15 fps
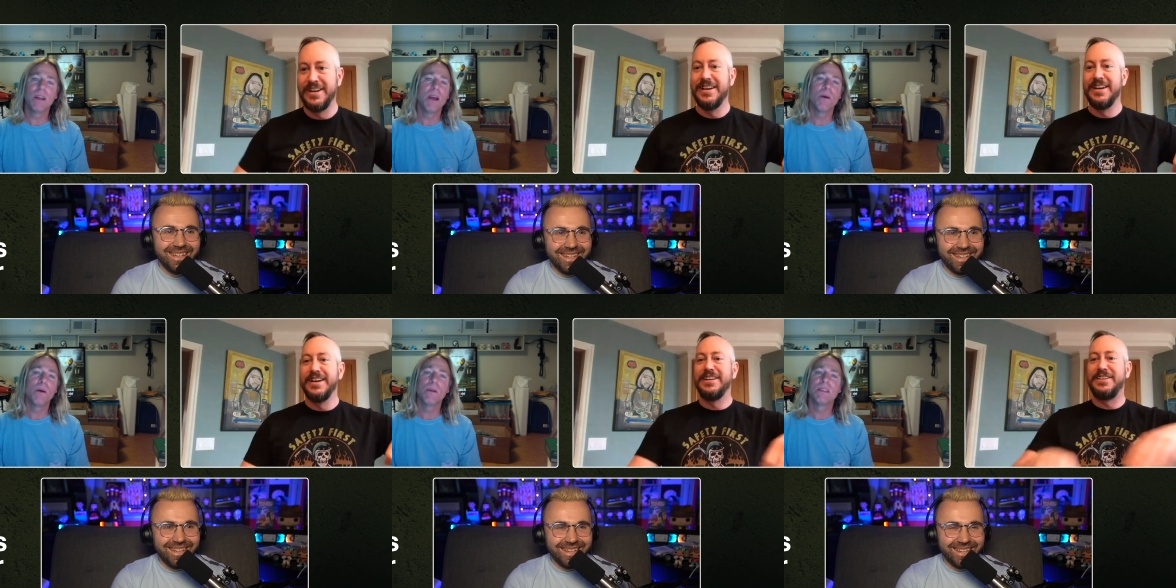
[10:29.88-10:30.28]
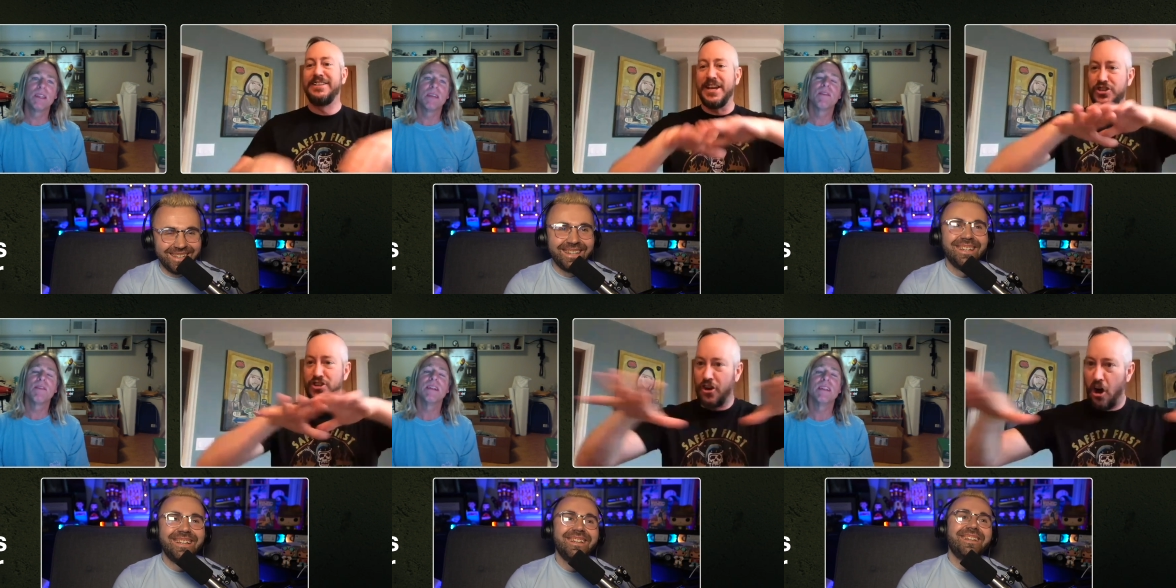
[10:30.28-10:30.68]
Speaker 1: no, it's
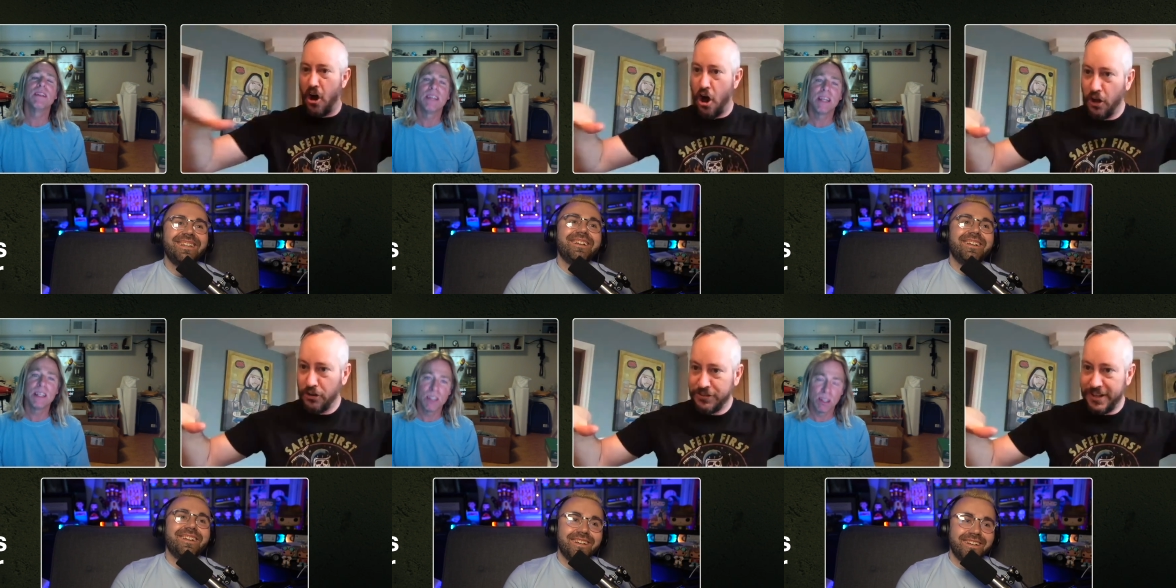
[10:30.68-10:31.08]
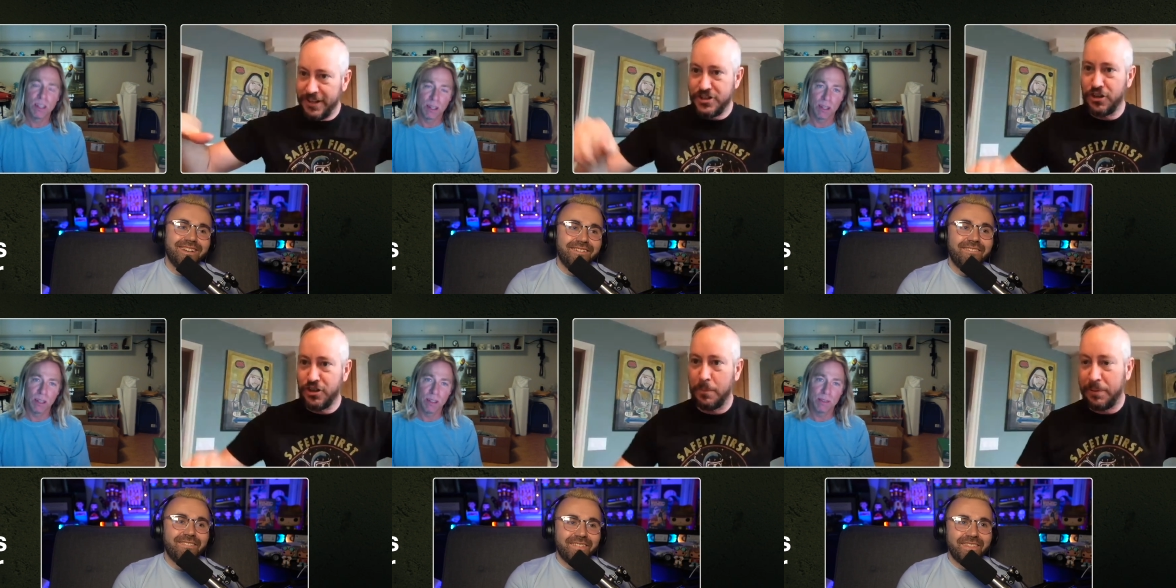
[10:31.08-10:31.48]
different. All digital.
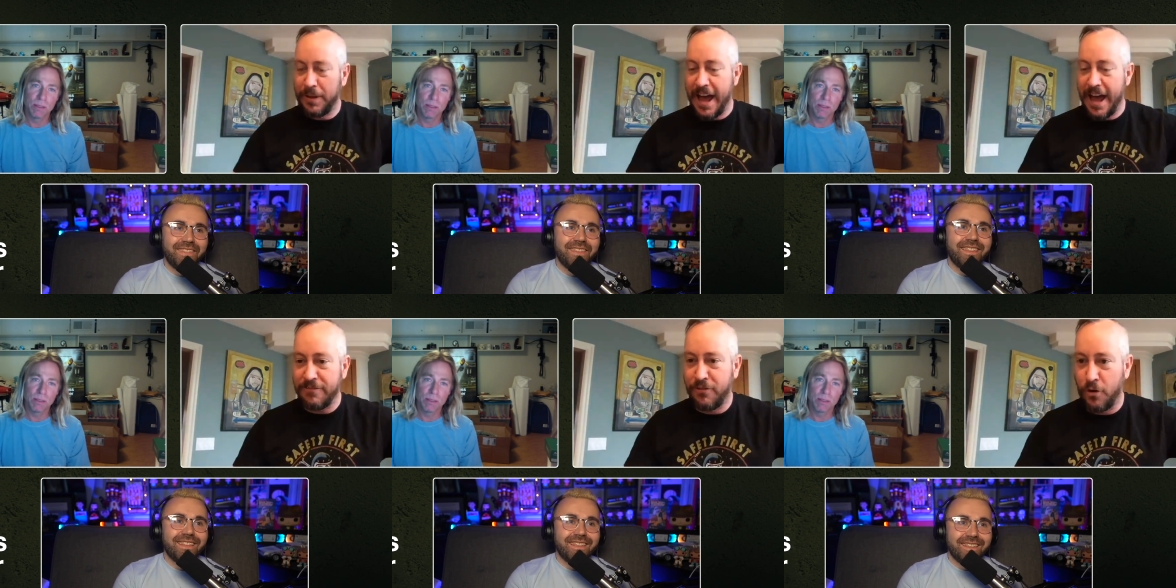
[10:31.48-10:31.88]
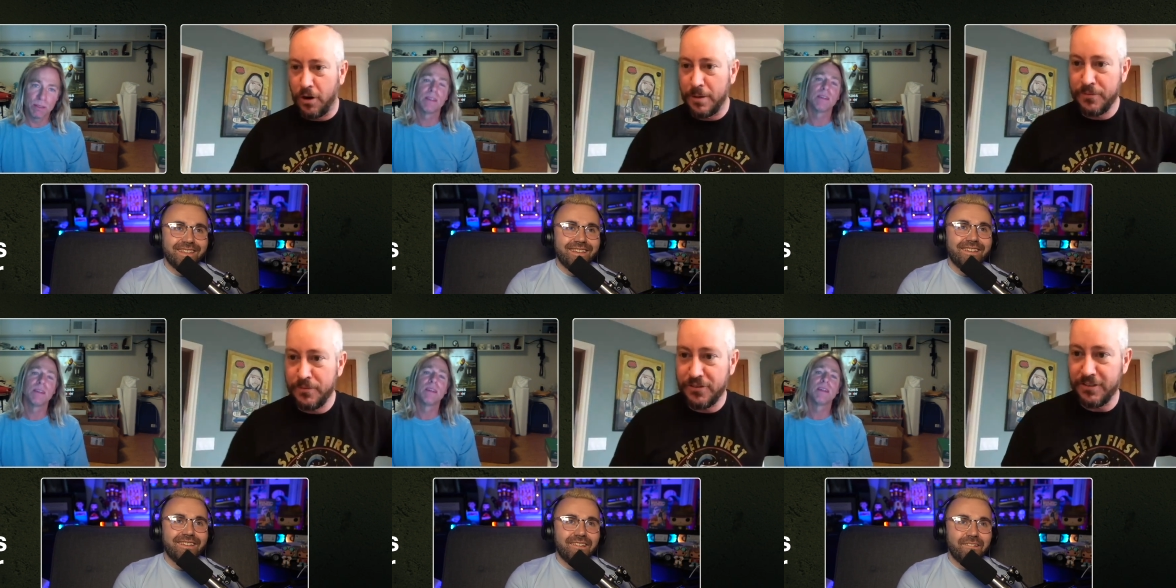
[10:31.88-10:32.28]
digital
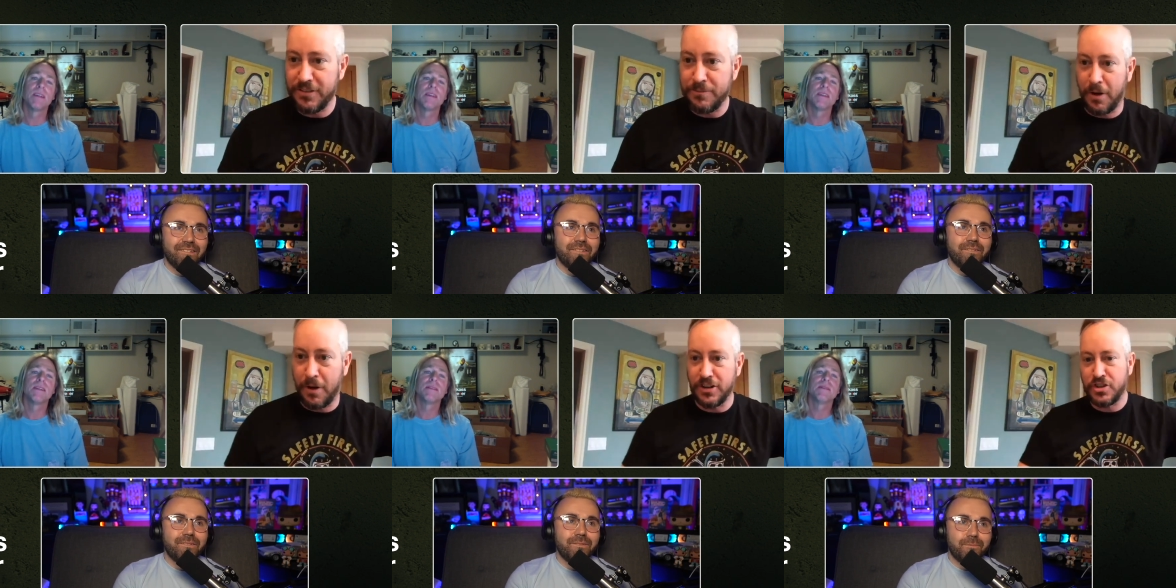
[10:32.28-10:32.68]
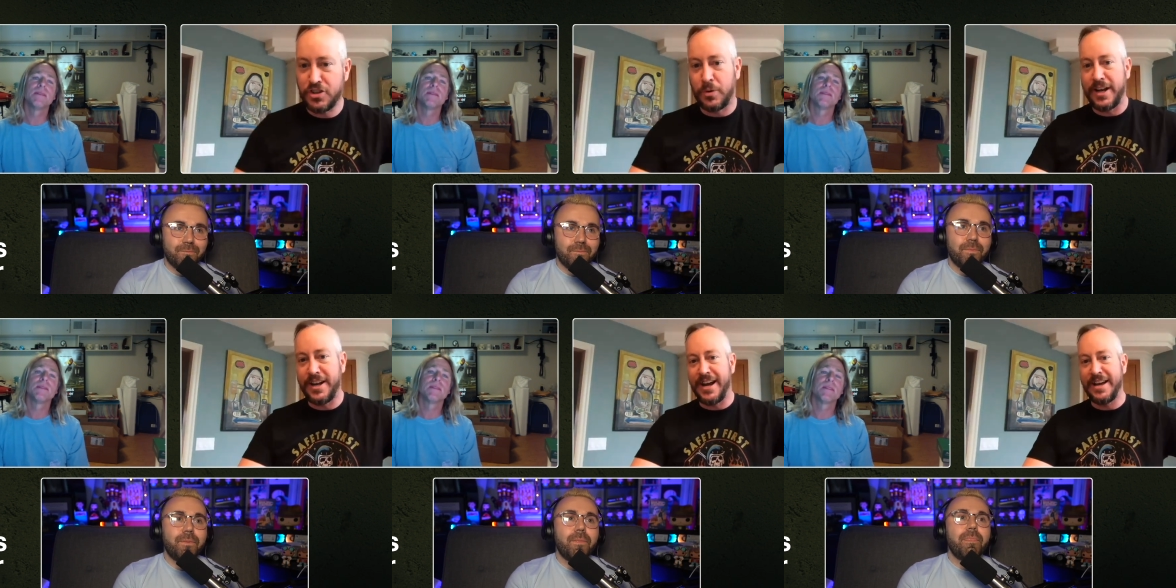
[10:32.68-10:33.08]
platforms, March
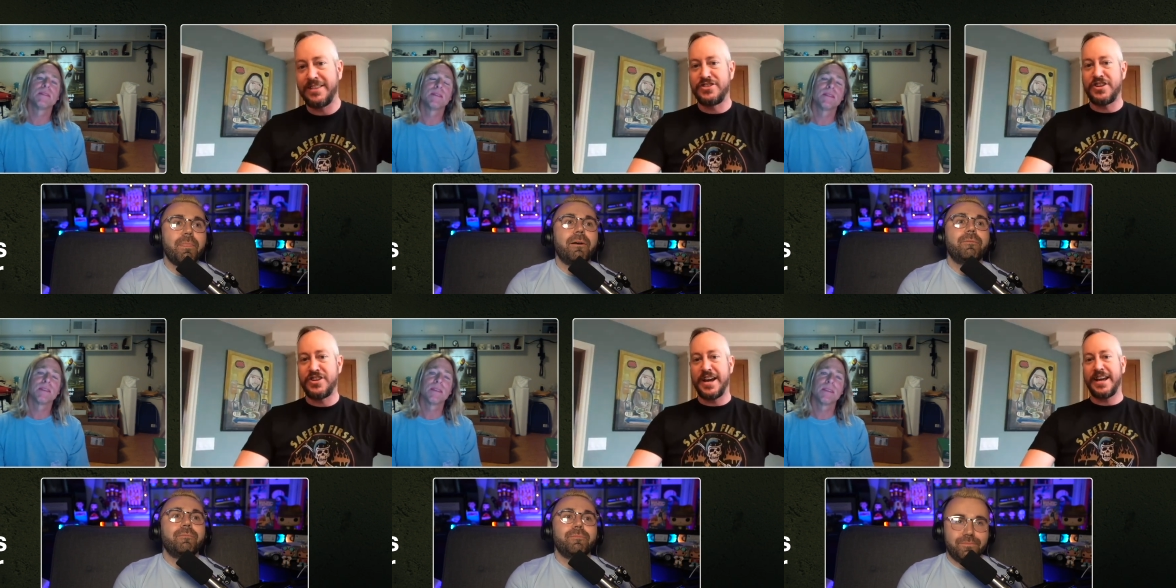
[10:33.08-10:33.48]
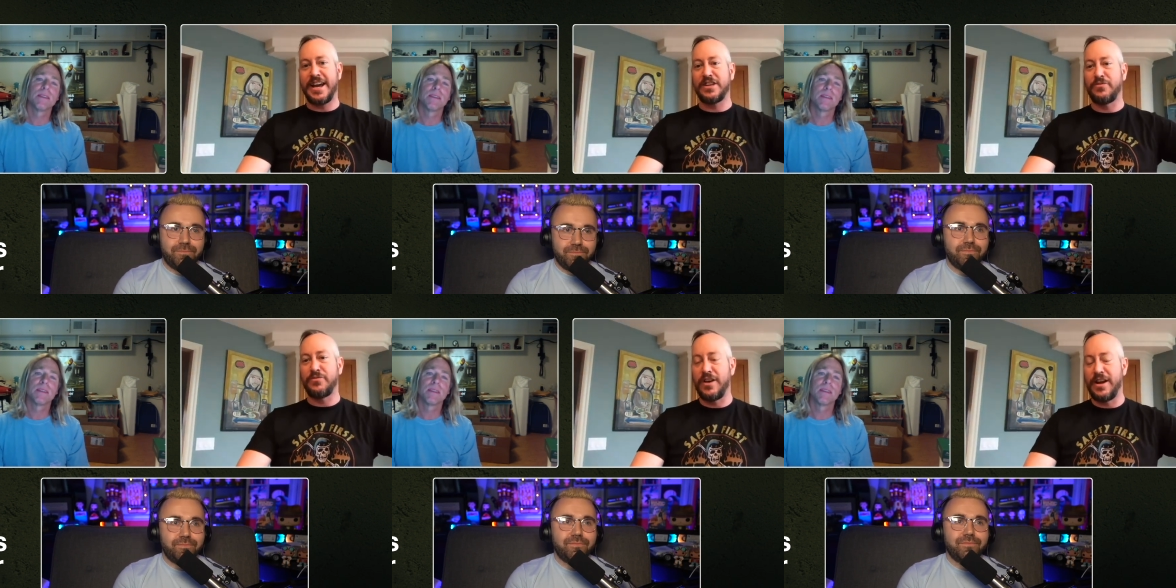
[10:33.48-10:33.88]
29th,
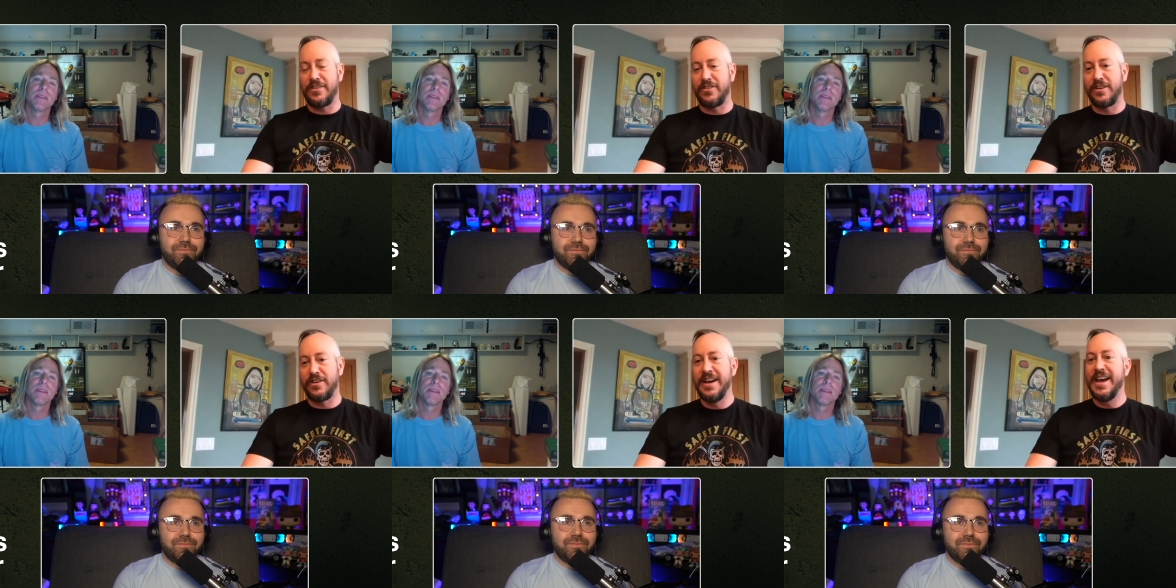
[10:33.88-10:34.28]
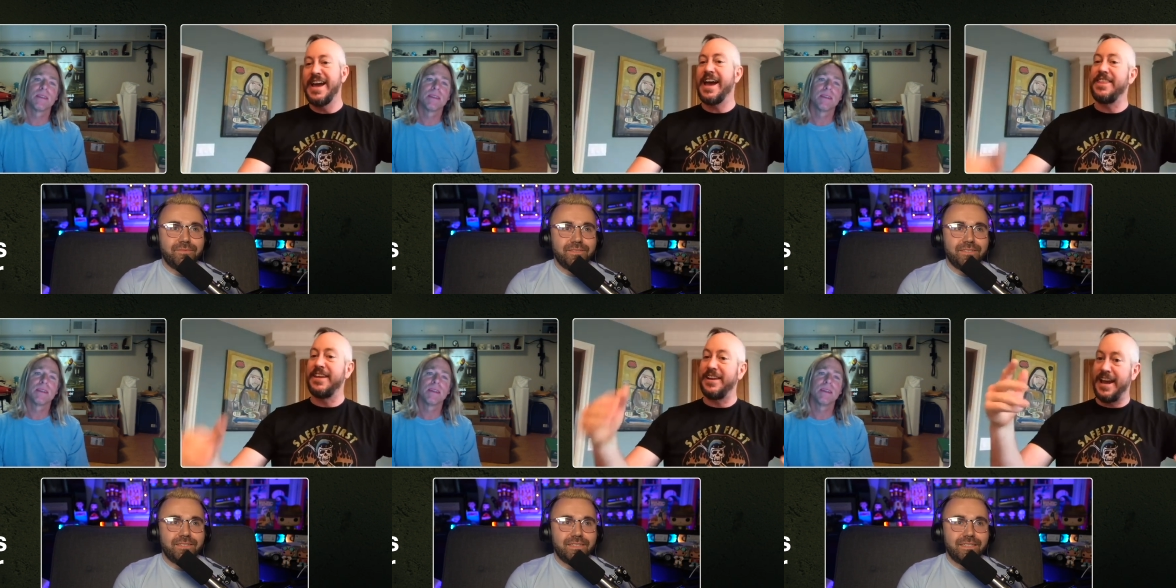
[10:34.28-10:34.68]
Jackass Forever. And then